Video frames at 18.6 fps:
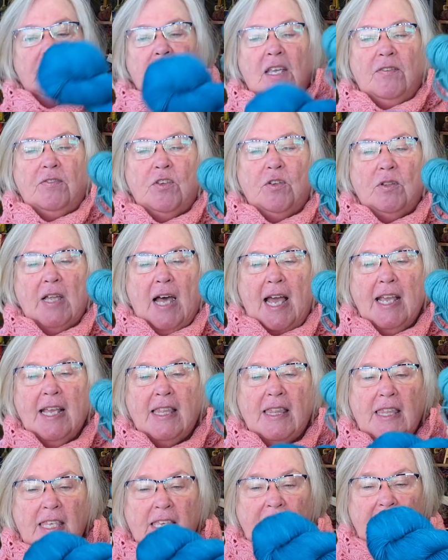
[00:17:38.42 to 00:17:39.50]
if you like.
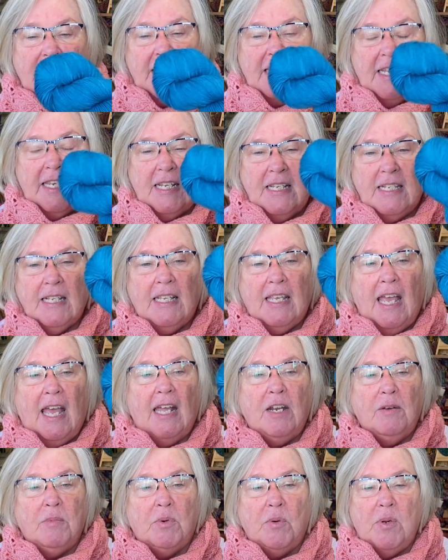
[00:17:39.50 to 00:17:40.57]
This is,
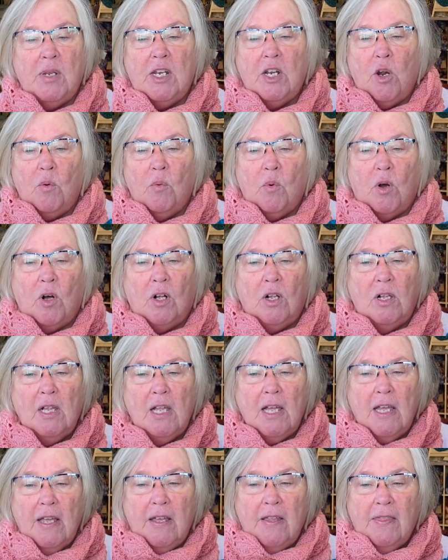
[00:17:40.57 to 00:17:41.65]
again, a merino wool
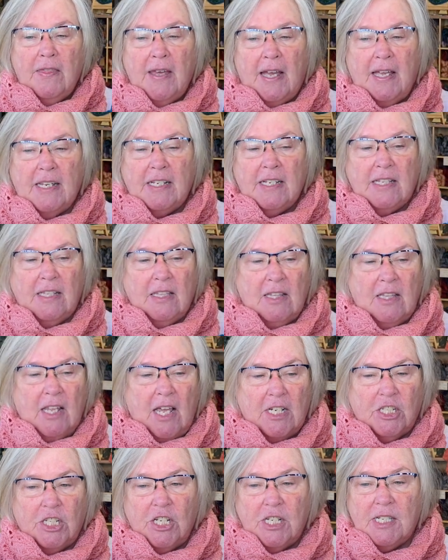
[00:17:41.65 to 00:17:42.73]
that is
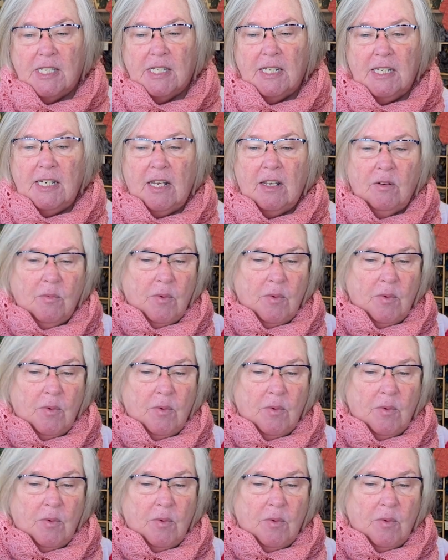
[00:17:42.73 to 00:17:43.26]
luscious to knit